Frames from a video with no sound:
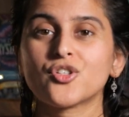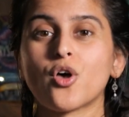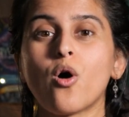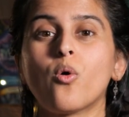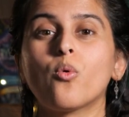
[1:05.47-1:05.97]

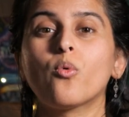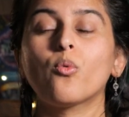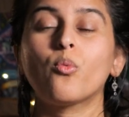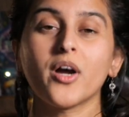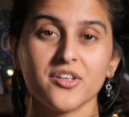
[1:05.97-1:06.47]
So
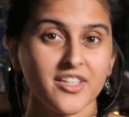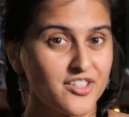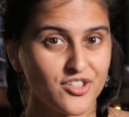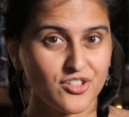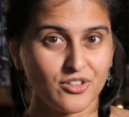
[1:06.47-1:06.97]
what you
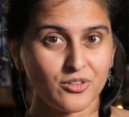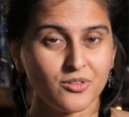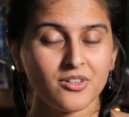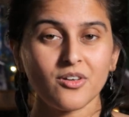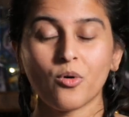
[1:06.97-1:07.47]
need to
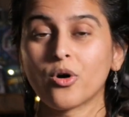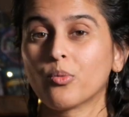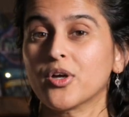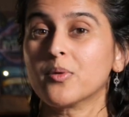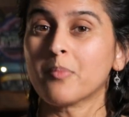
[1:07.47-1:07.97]
do, or
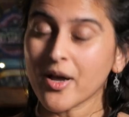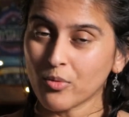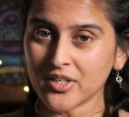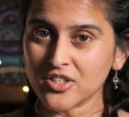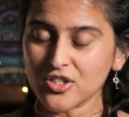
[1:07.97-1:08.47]
what you
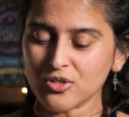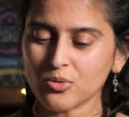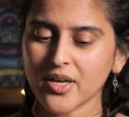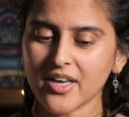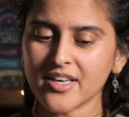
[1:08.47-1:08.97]
might want to
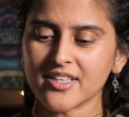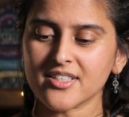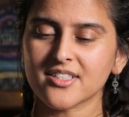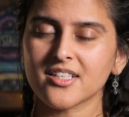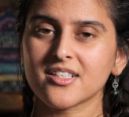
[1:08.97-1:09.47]
do,
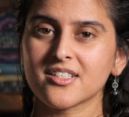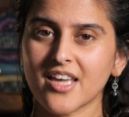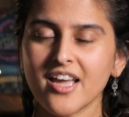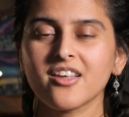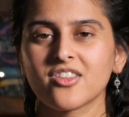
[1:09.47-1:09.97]
is
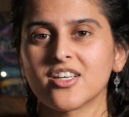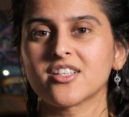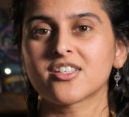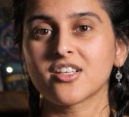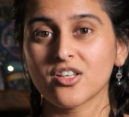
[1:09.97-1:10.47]
take
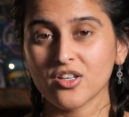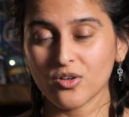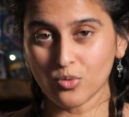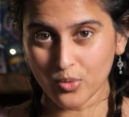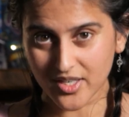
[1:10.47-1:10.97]
this
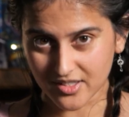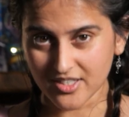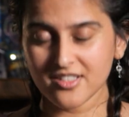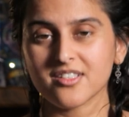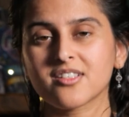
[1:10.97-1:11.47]

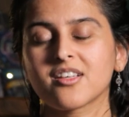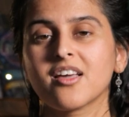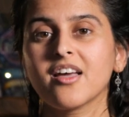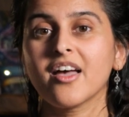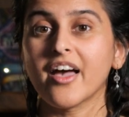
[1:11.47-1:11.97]
weakness
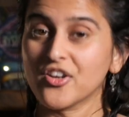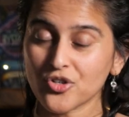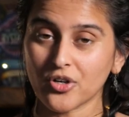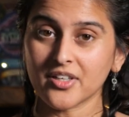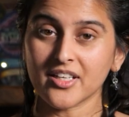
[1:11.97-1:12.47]

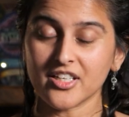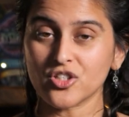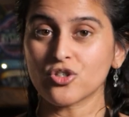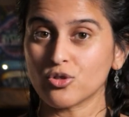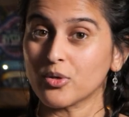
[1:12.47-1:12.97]
and turn it
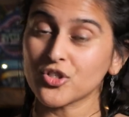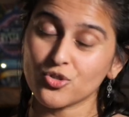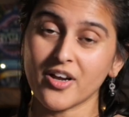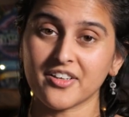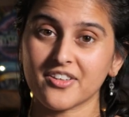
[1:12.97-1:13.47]
into a
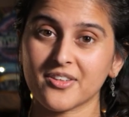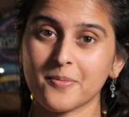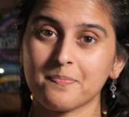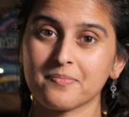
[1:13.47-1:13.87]
strength.